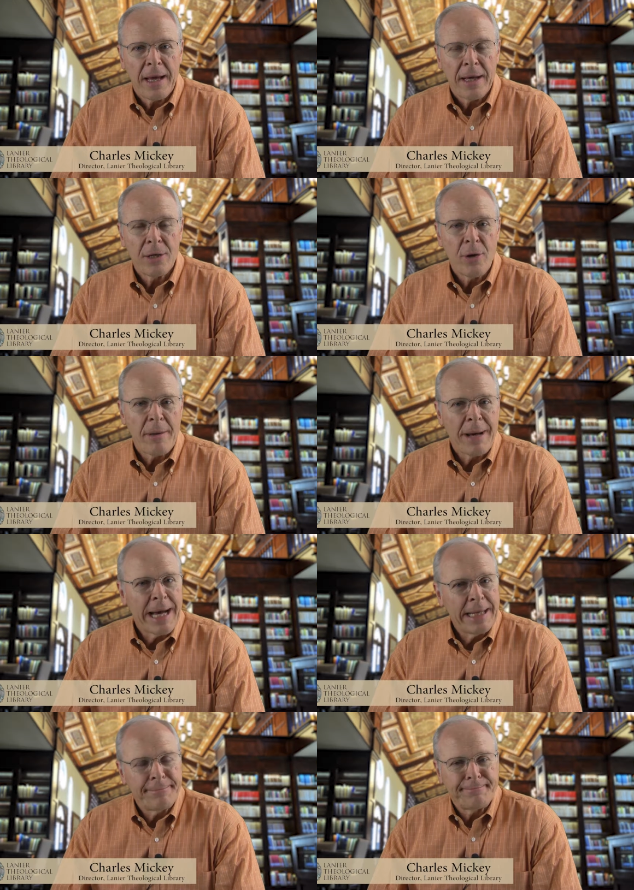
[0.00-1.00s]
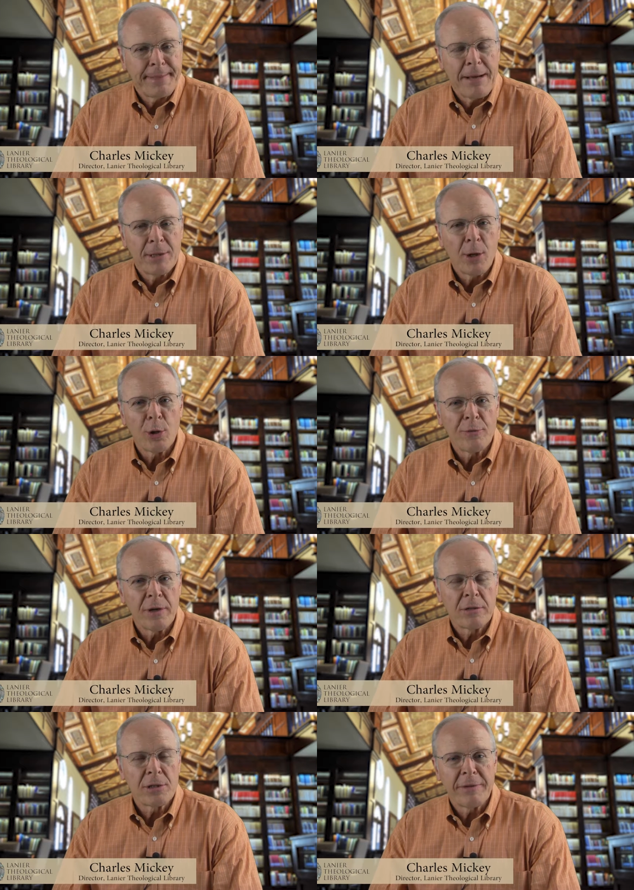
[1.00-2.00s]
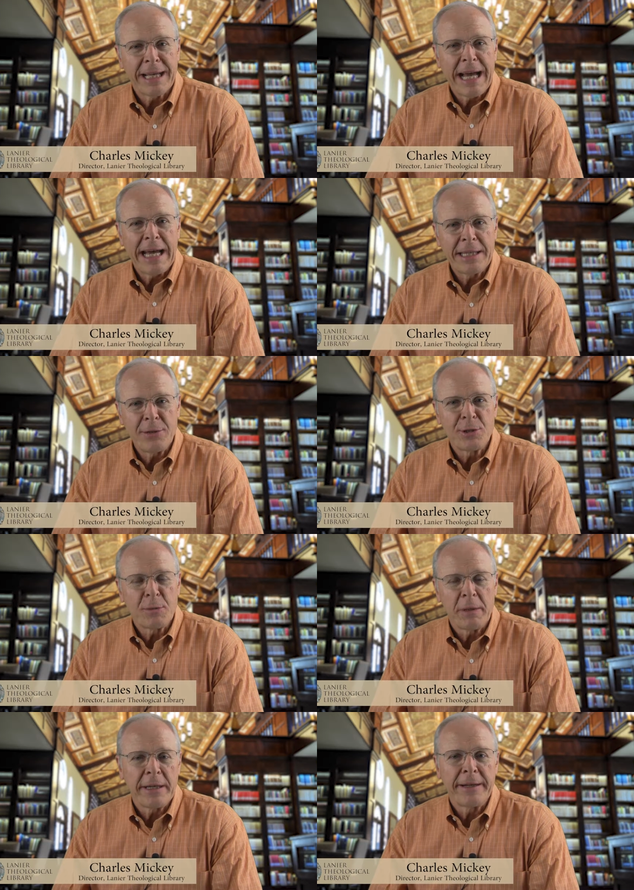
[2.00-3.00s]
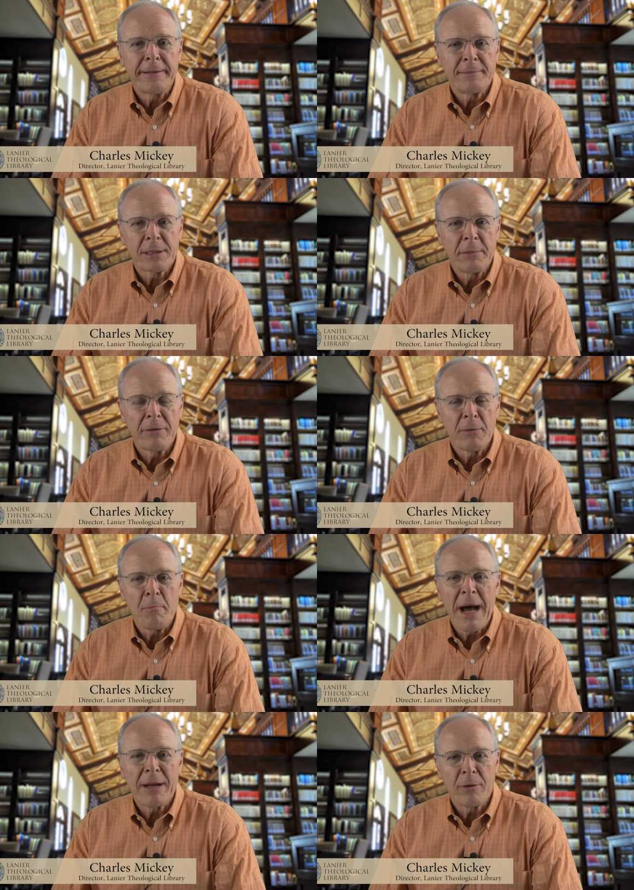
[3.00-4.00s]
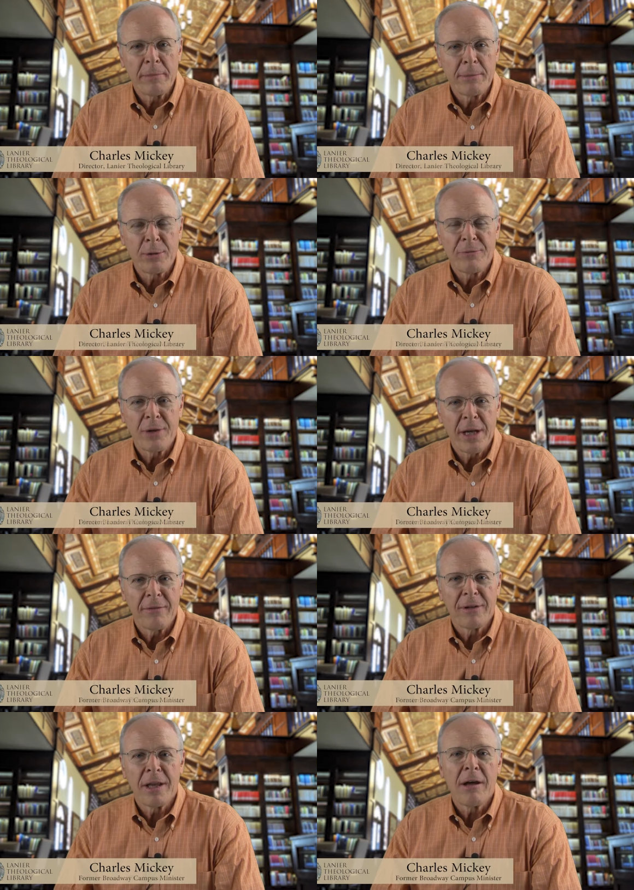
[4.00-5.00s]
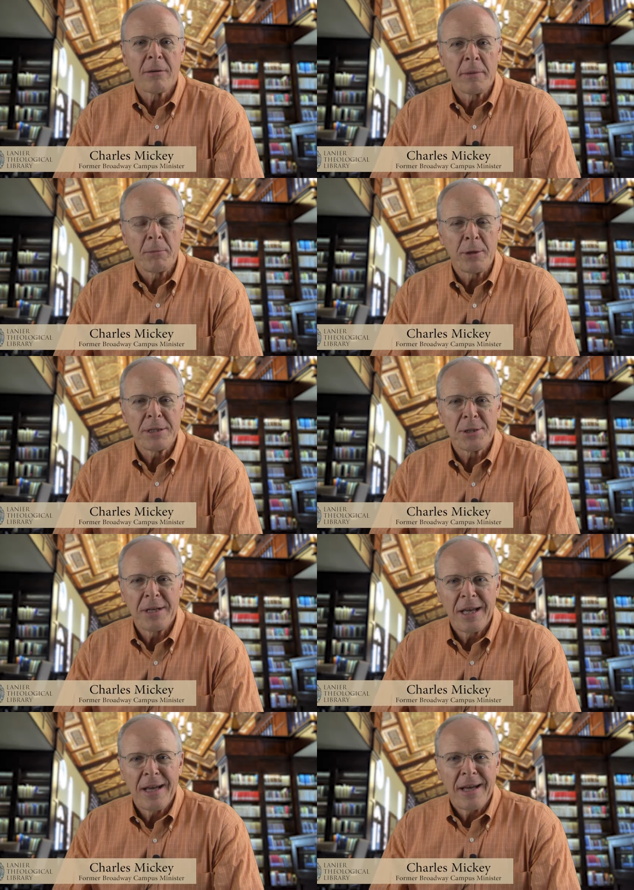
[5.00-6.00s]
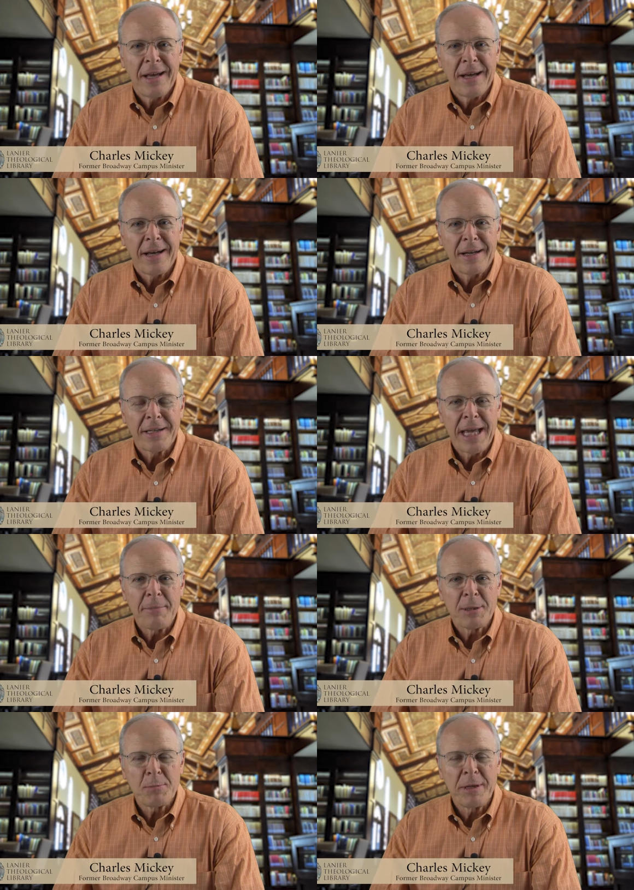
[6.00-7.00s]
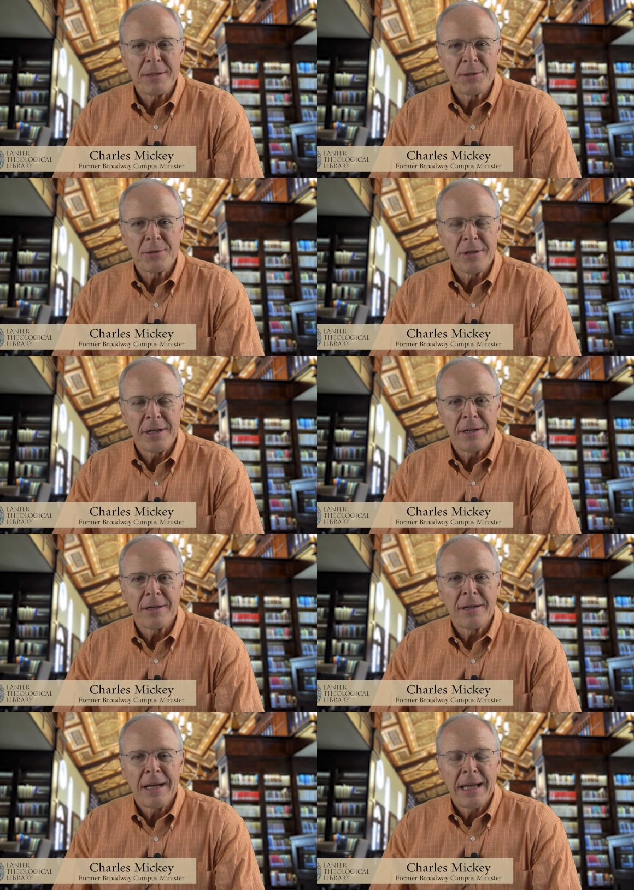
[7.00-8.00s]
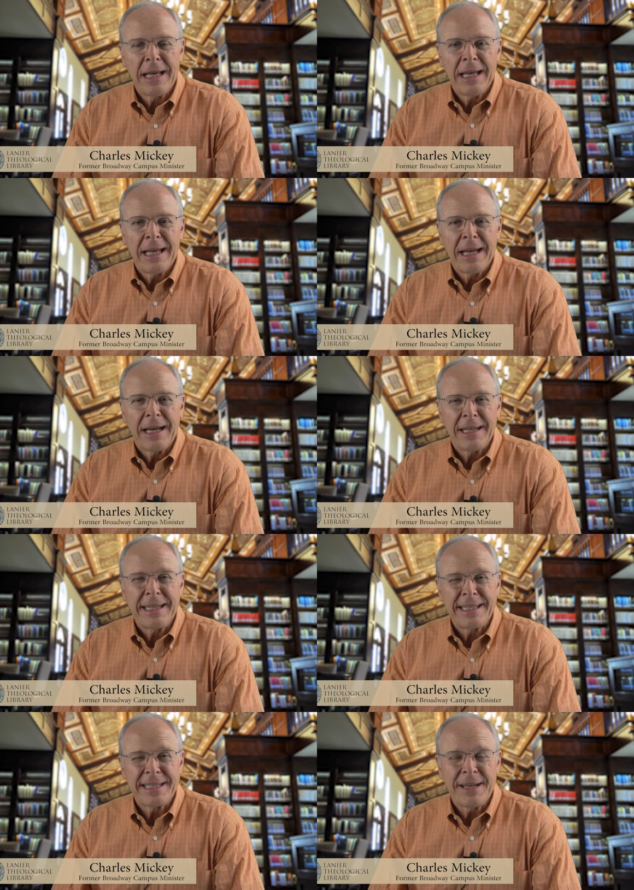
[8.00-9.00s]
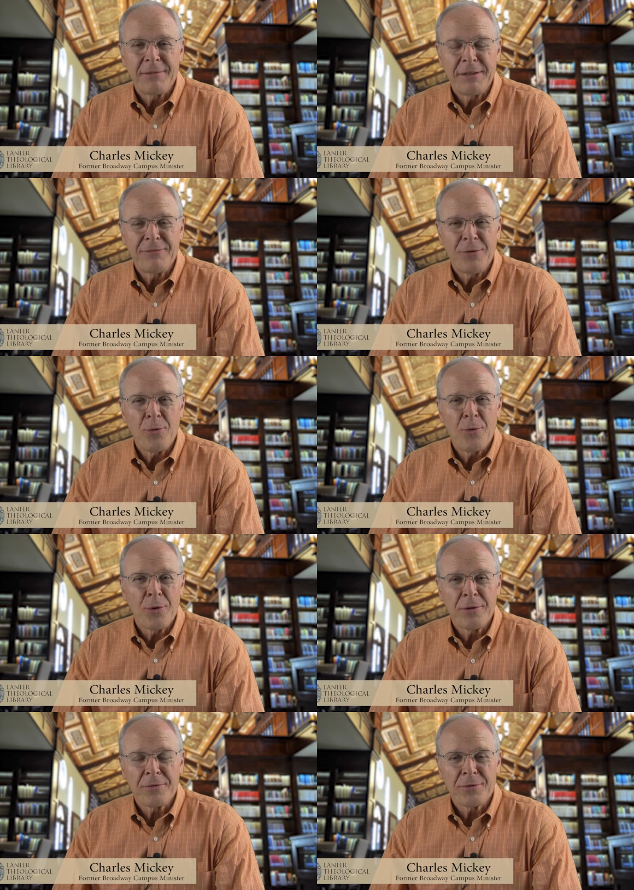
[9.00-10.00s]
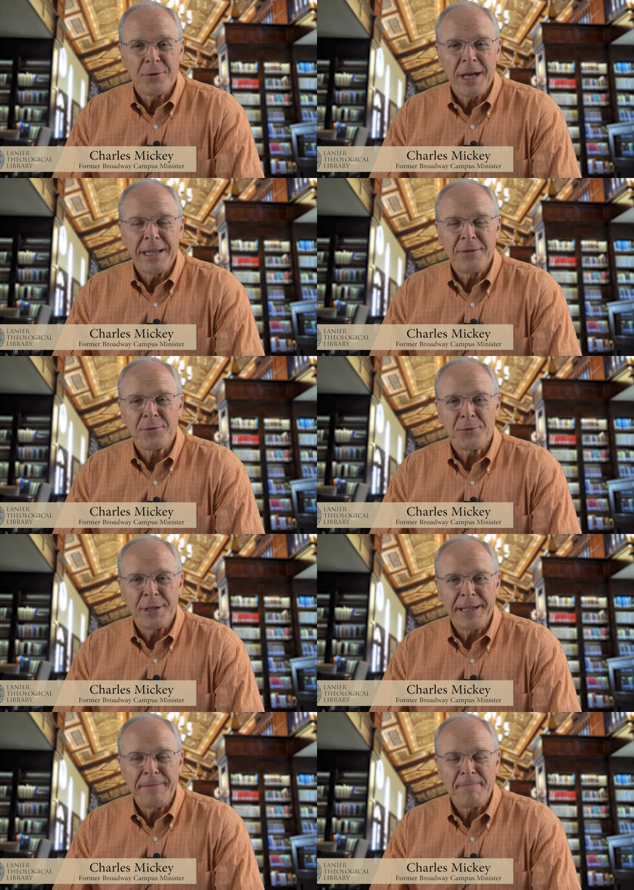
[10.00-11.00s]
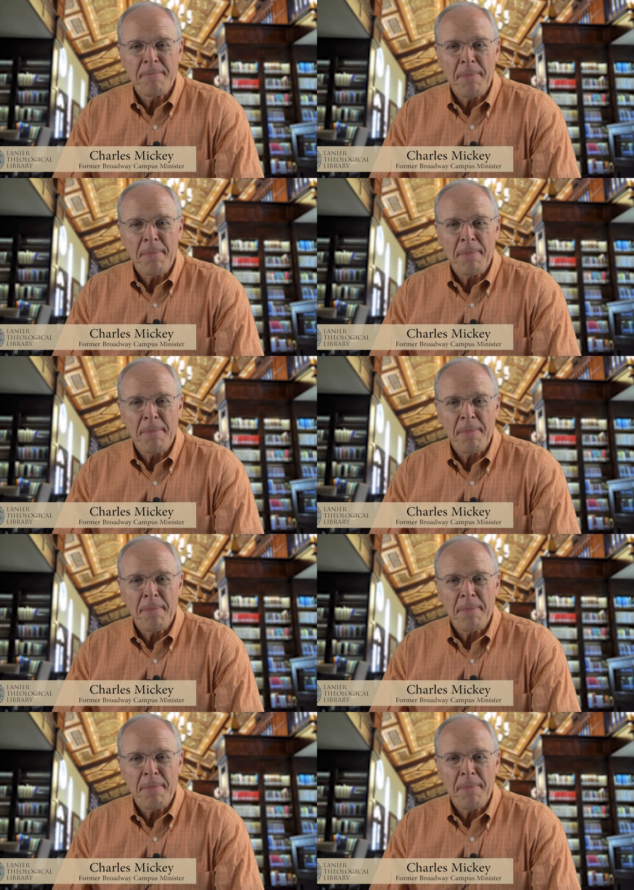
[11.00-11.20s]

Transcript: Uh, who am I? I'm an older version of a guy that used to be here. Some of you might remember if you have long memories. Uh, campus minister here, uh, seventy-four through eighty-three.